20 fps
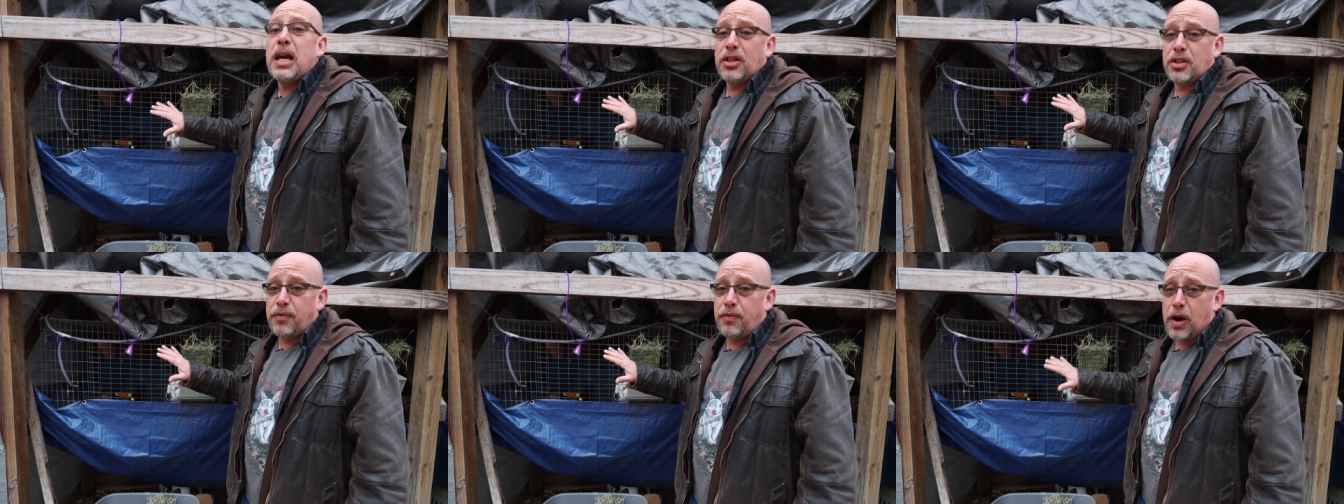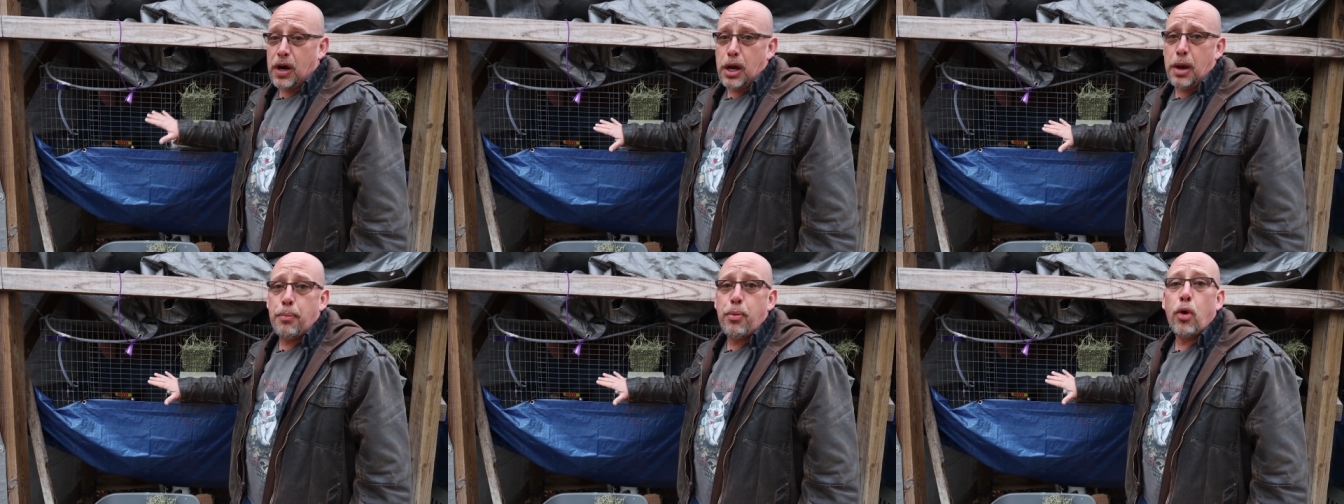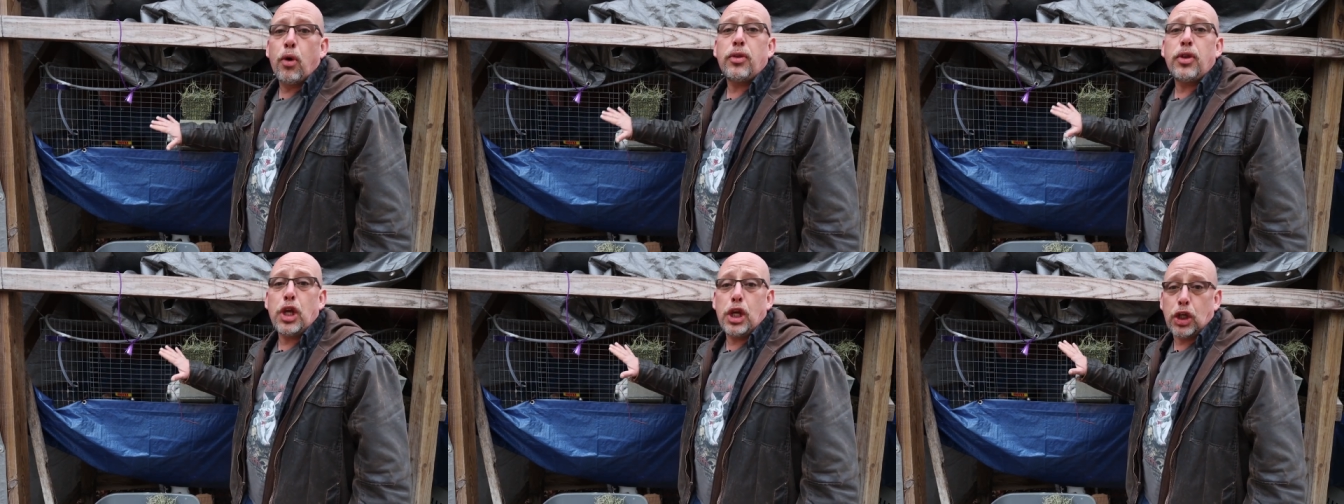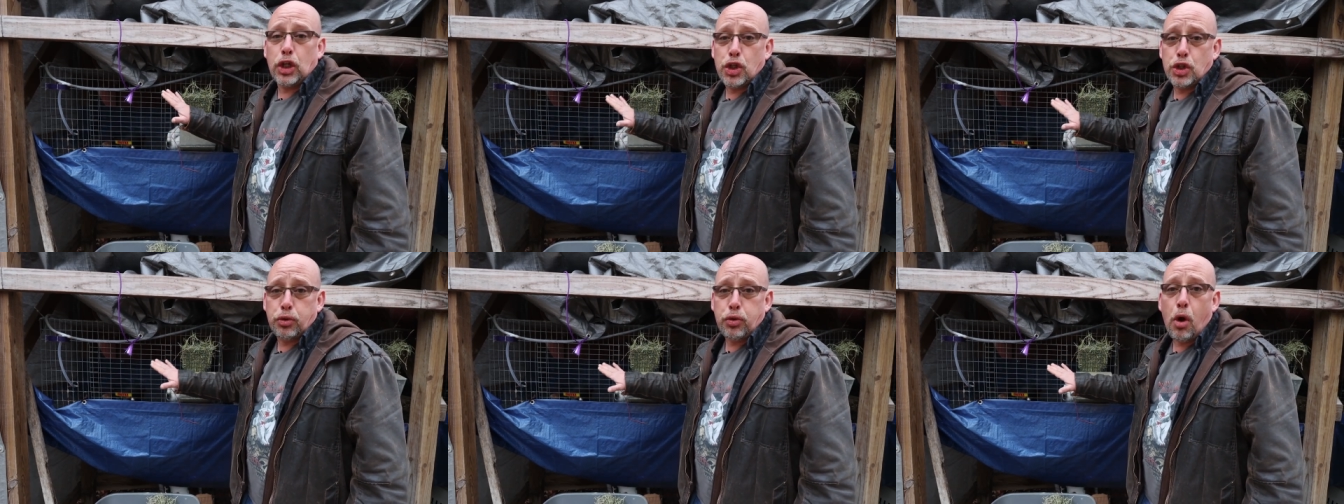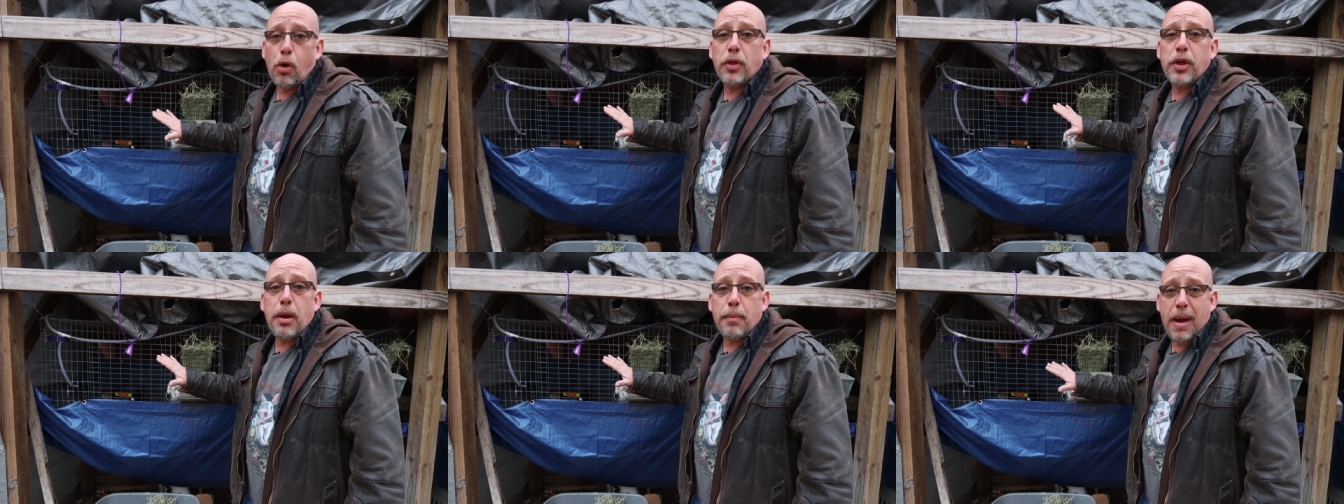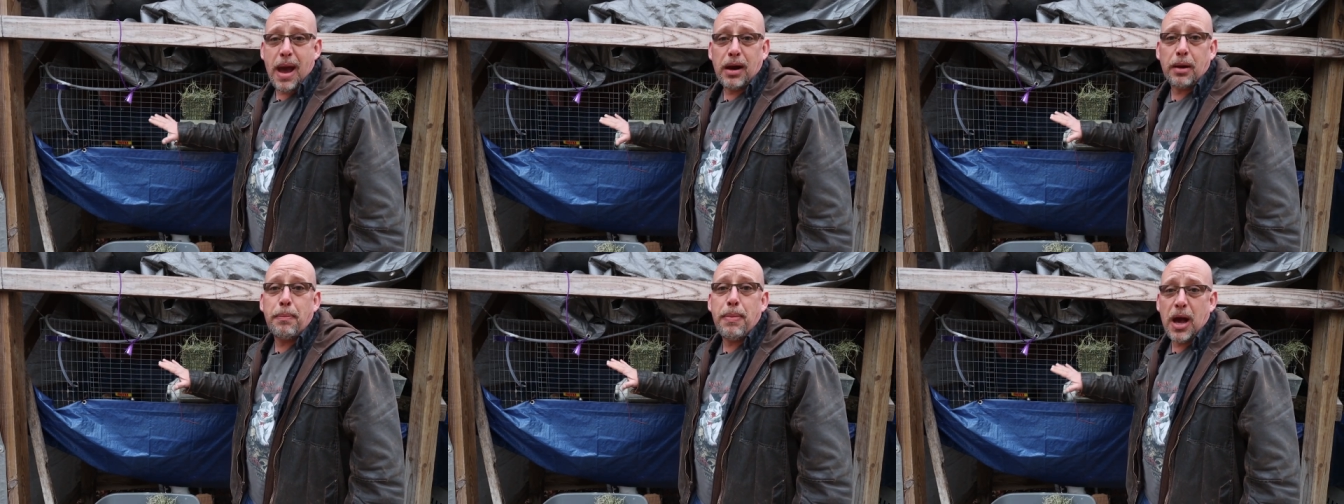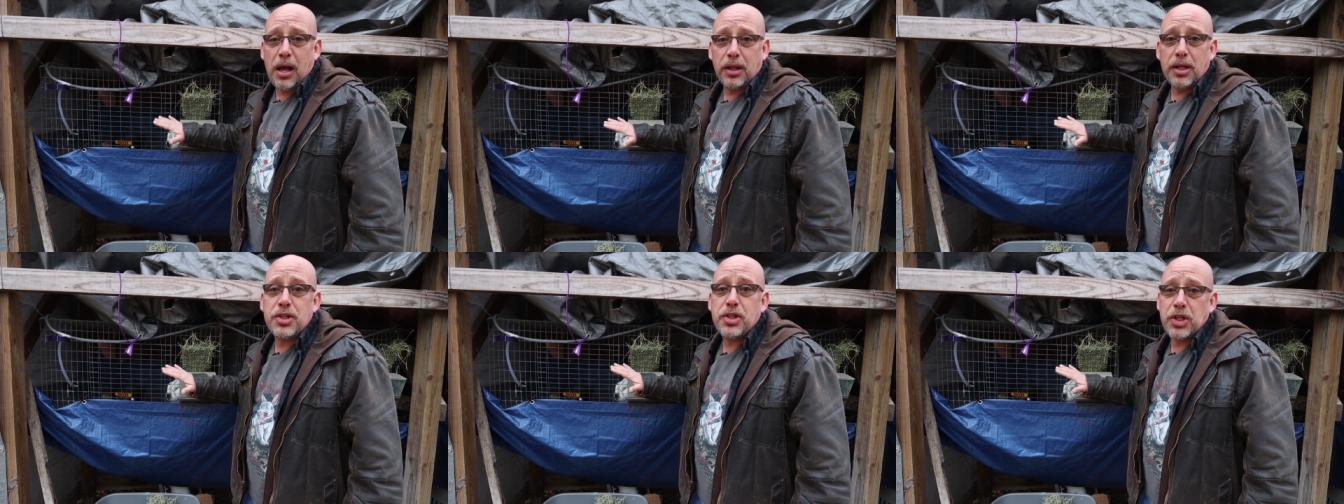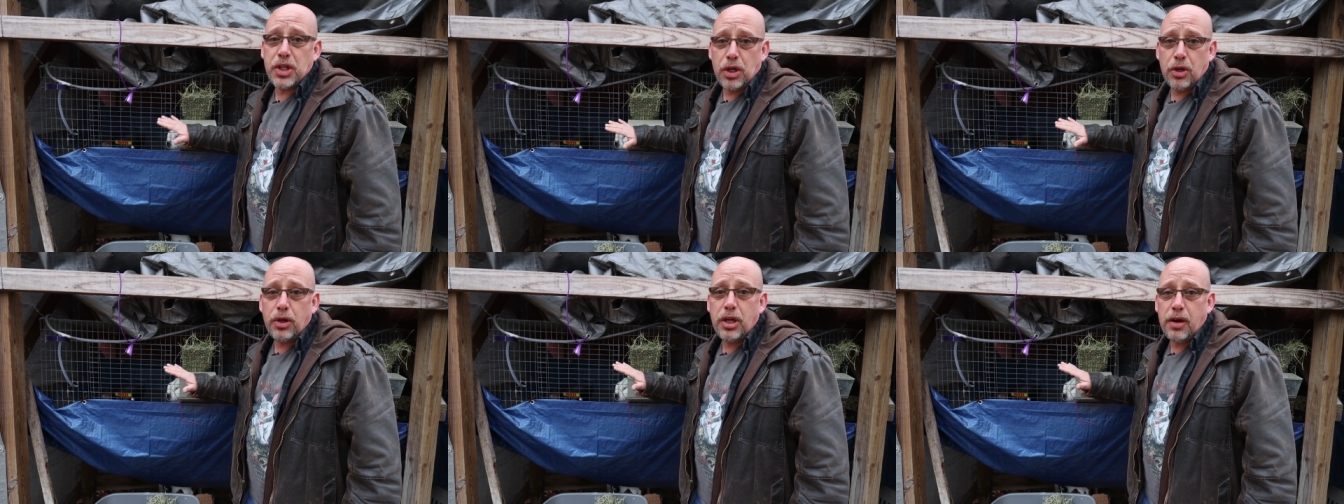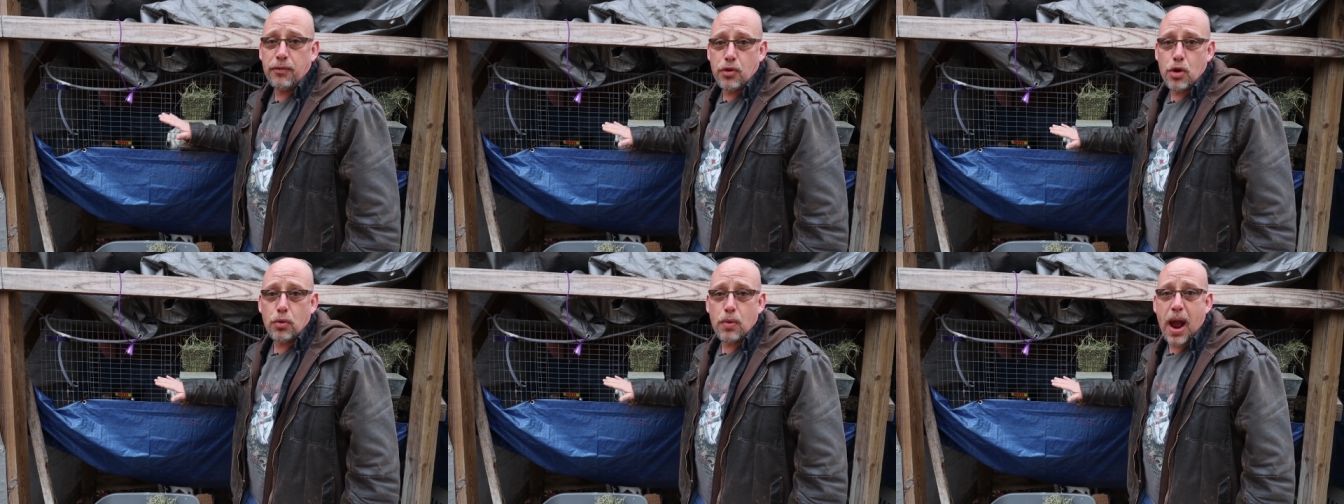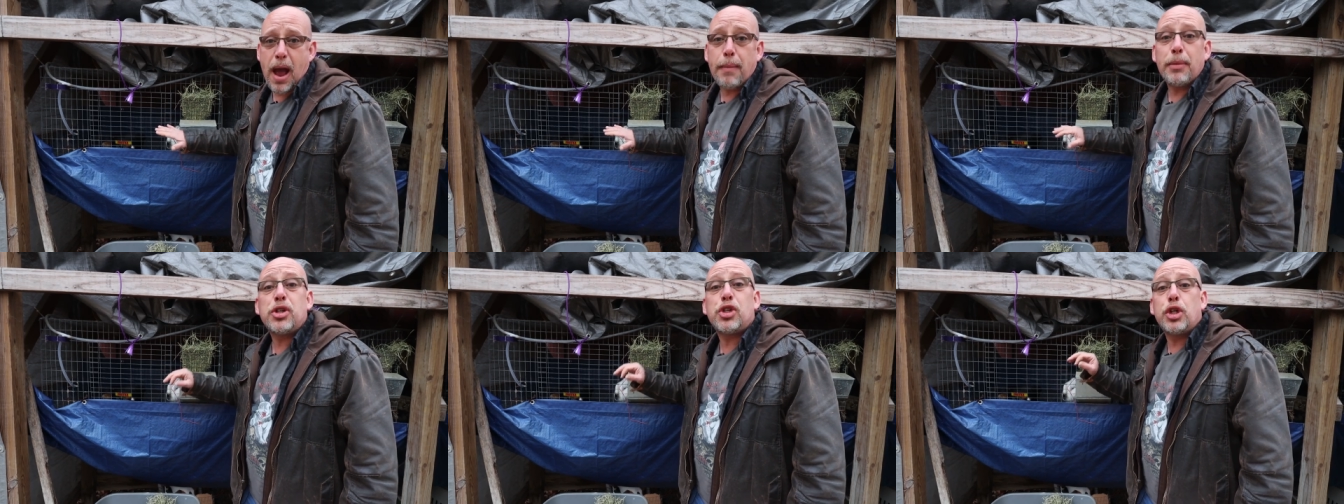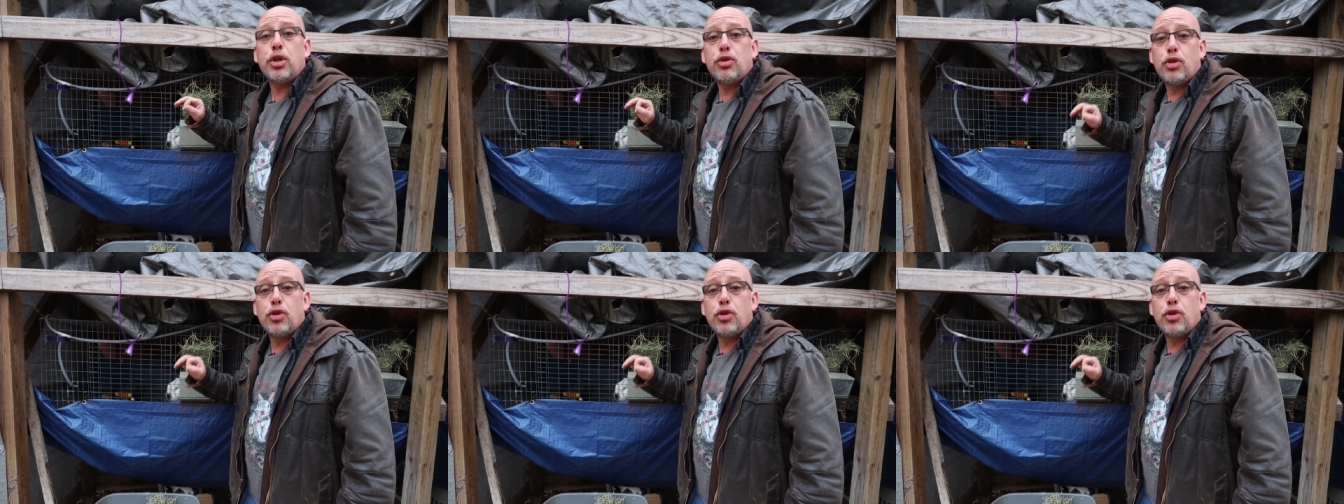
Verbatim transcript: it's very important that you control the amount of pellets that you give your rabbits.